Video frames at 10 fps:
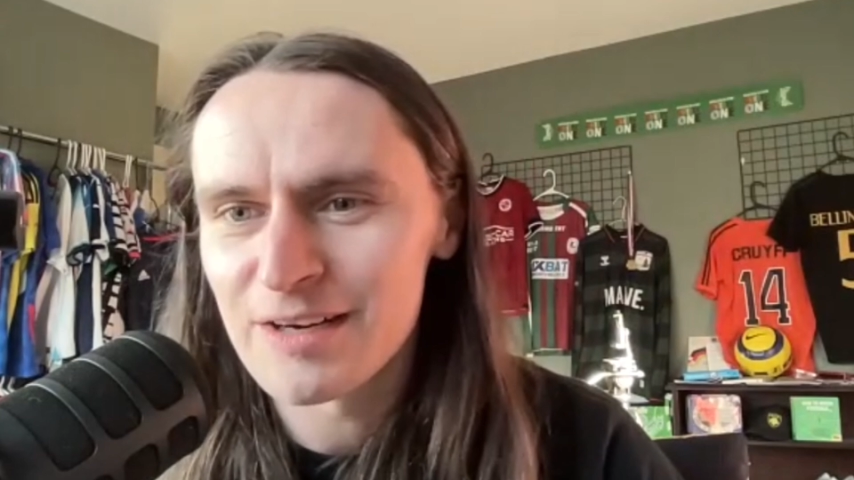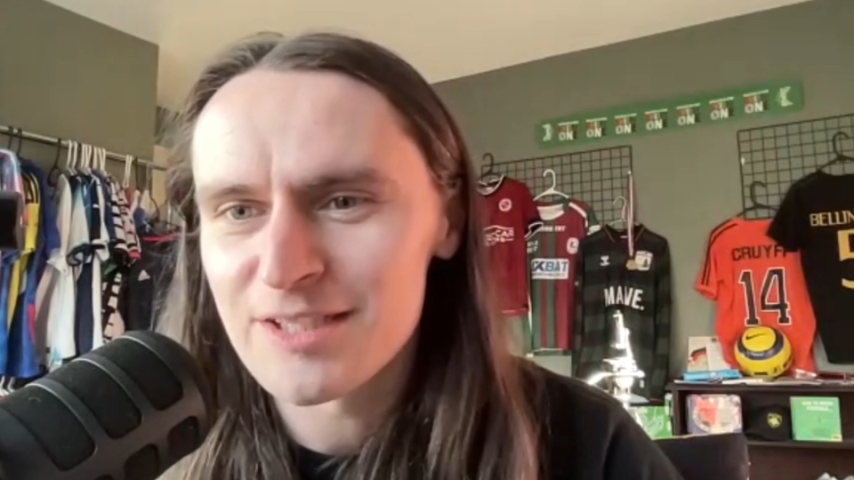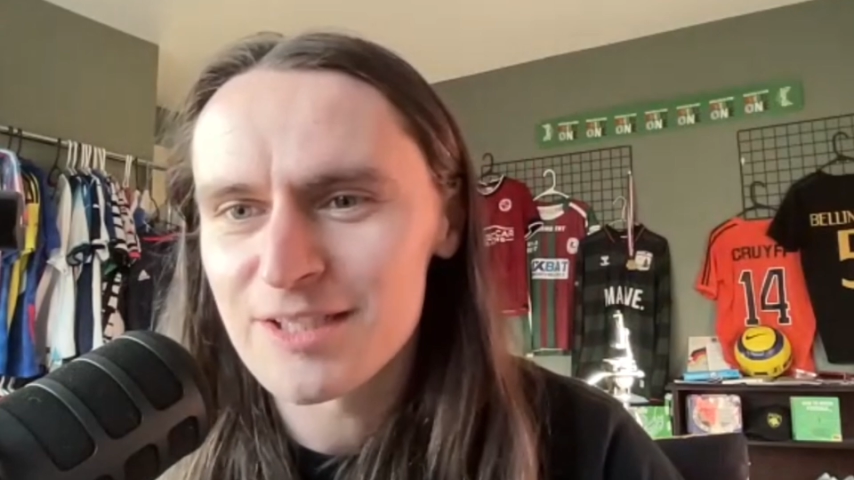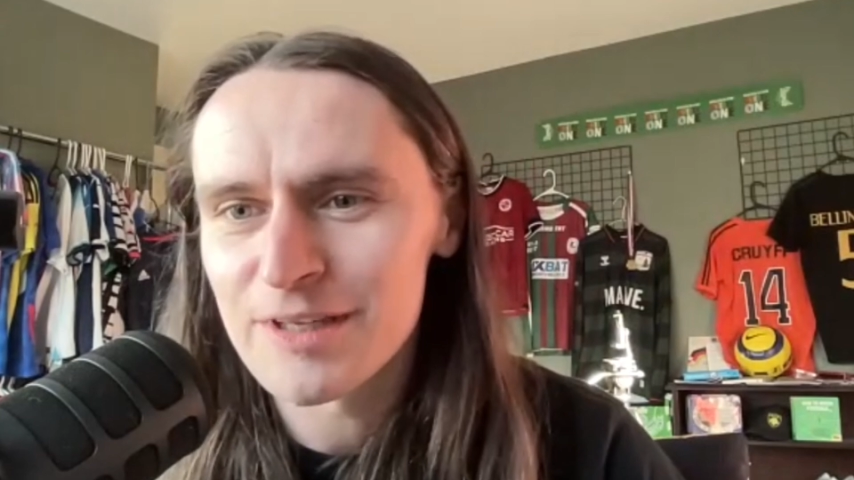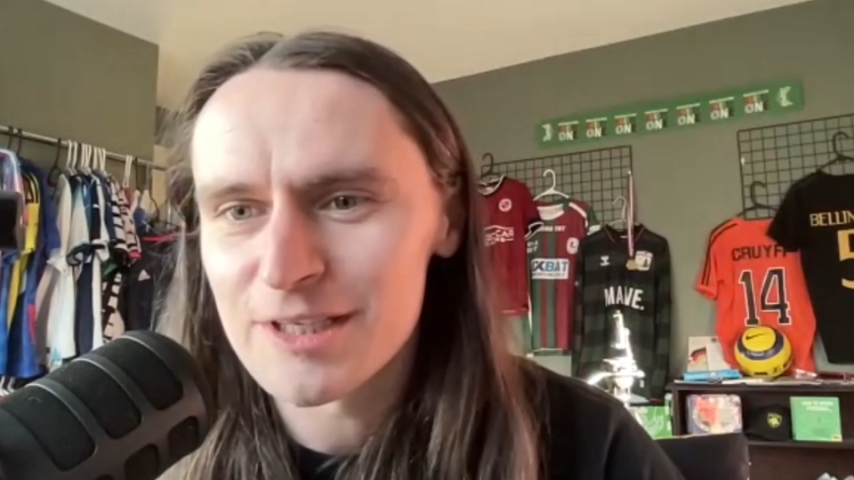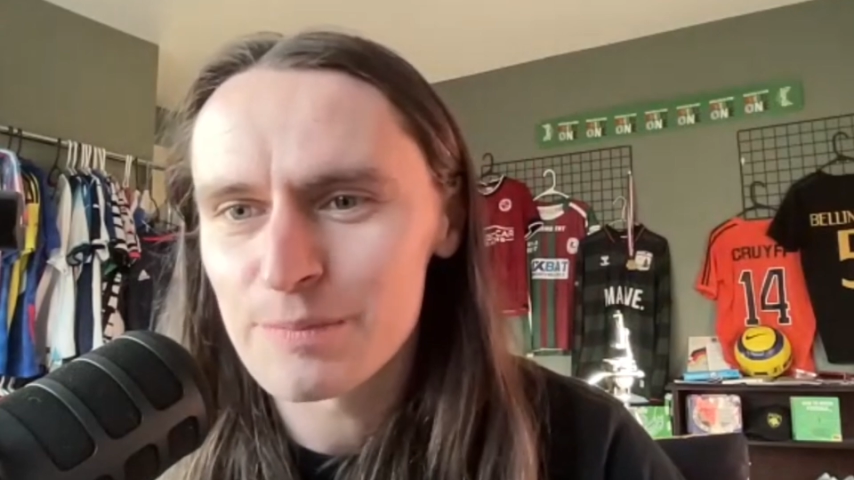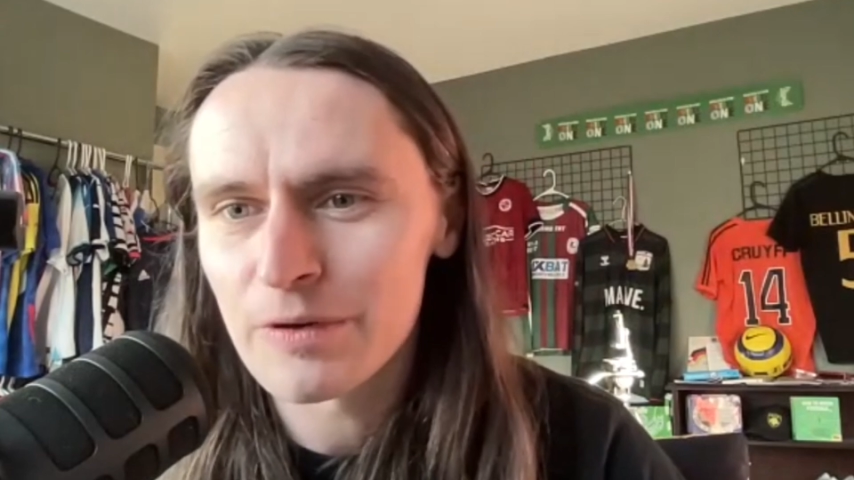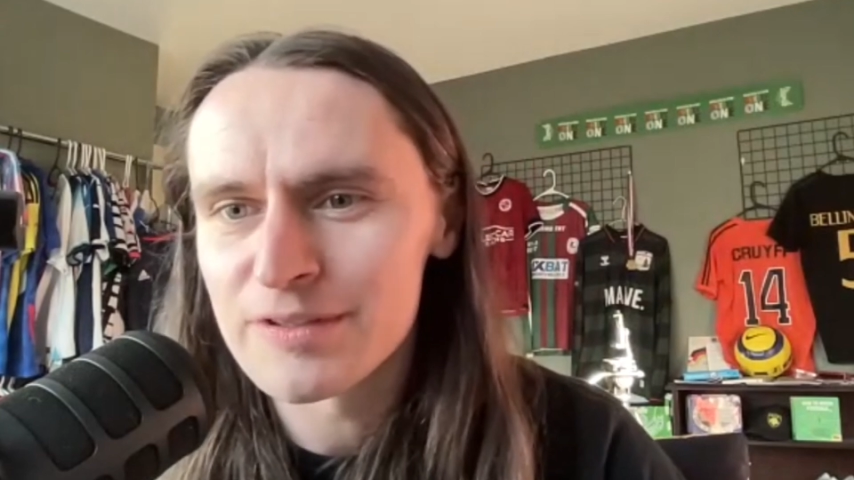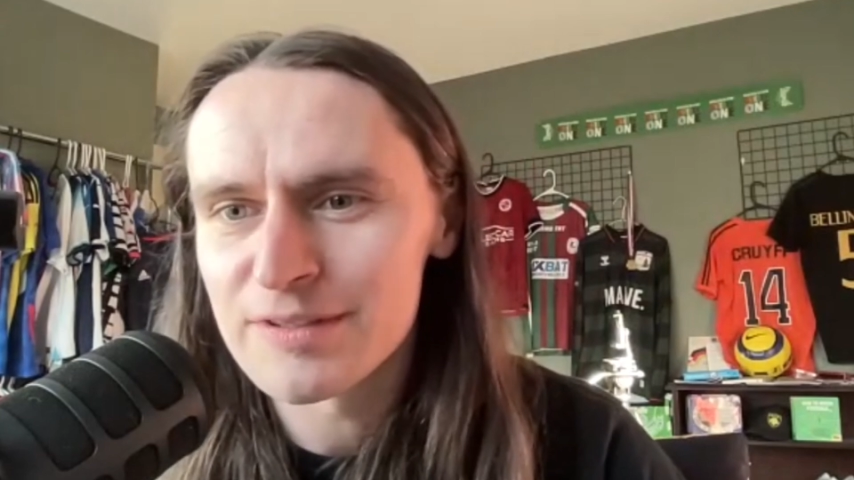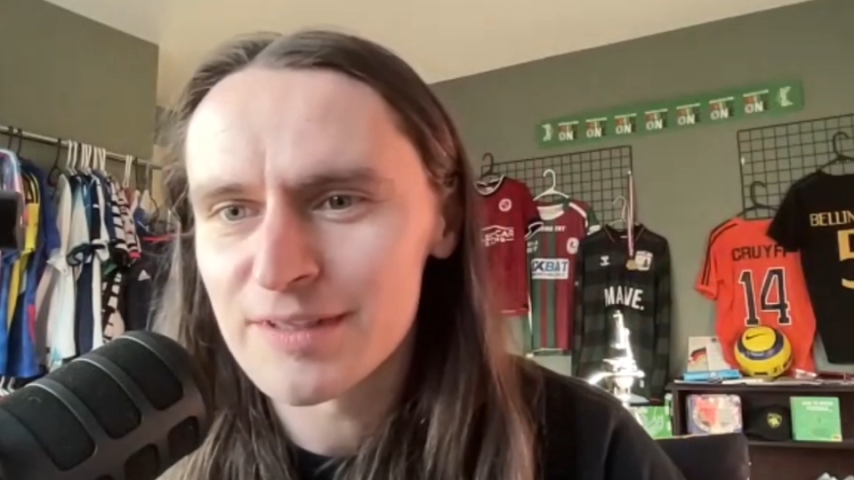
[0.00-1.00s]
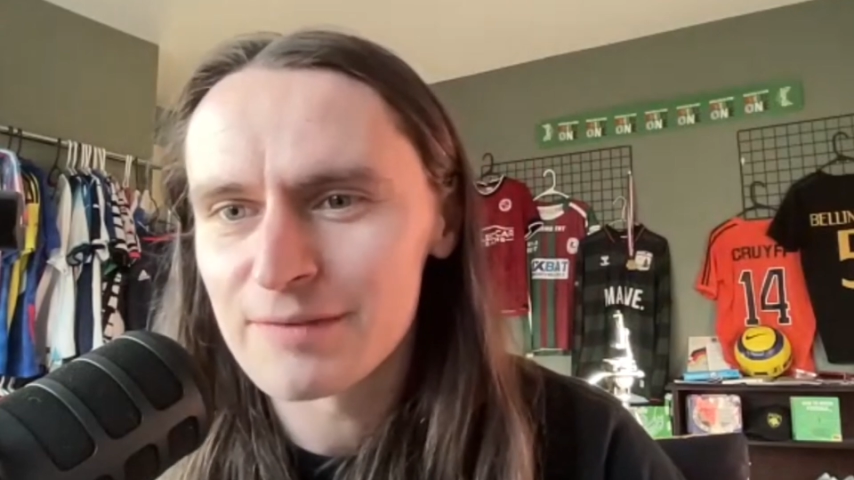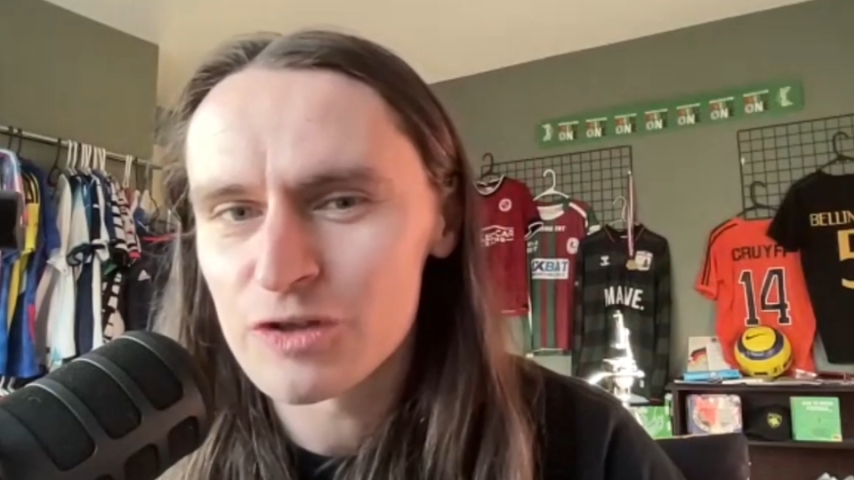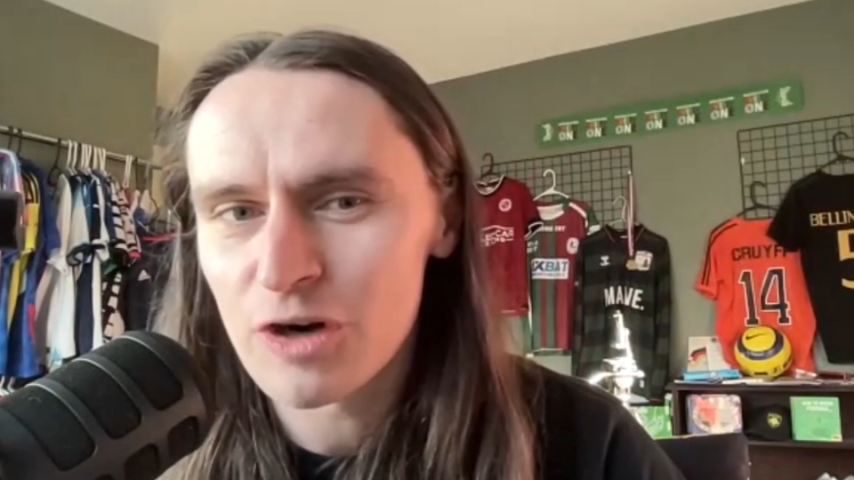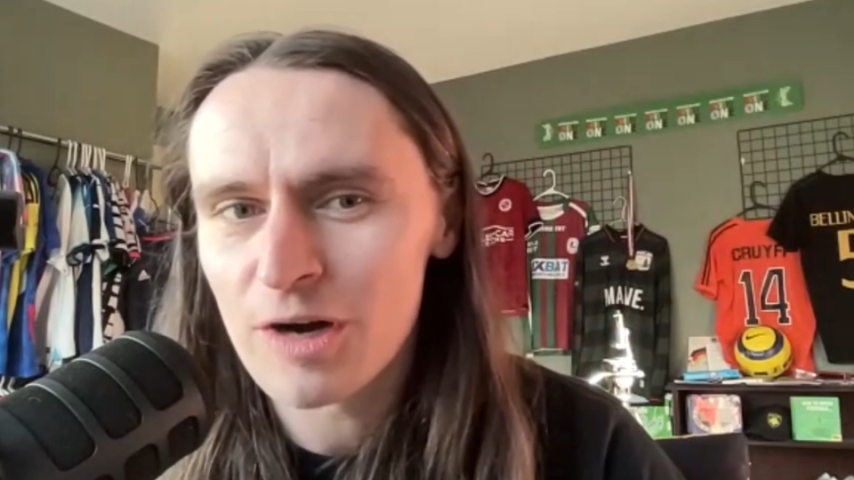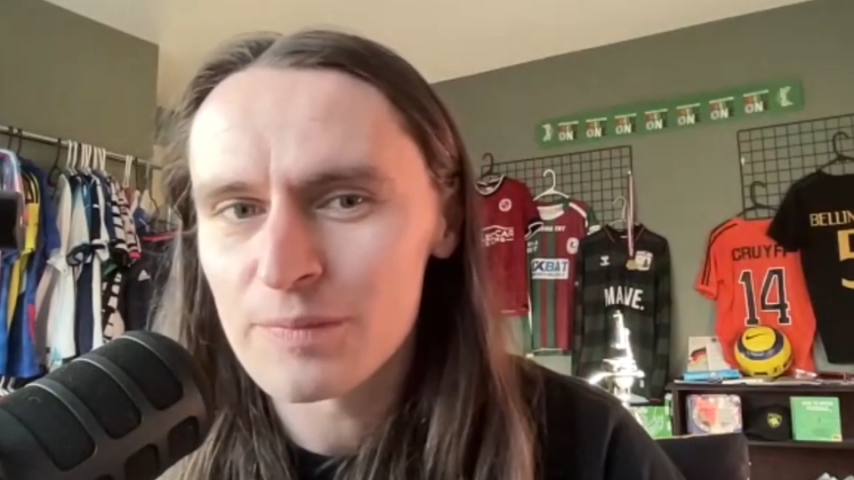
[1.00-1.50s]
some of these points that they've
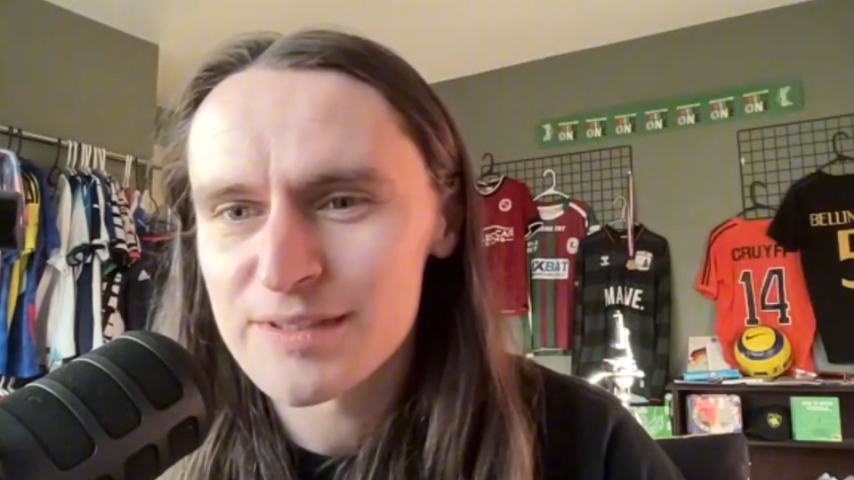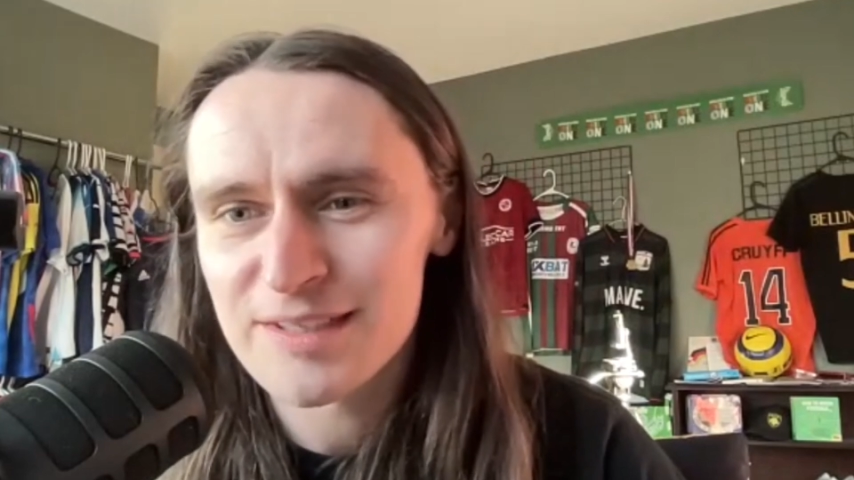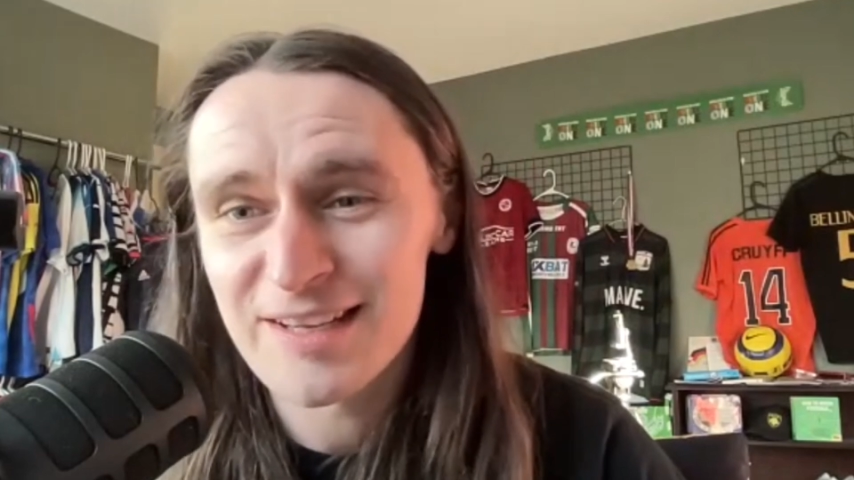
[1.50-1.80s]
dropped.